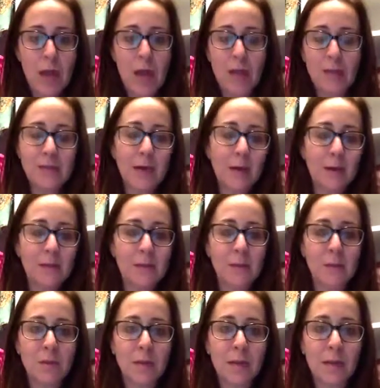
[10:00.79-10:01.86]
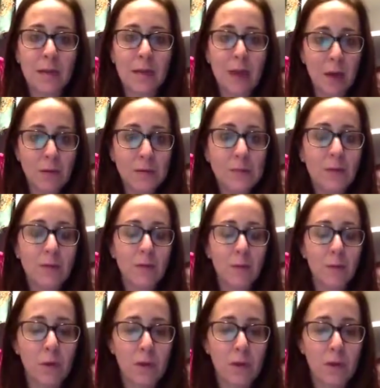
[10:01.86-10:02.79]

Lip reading: and tell someone they need counseling for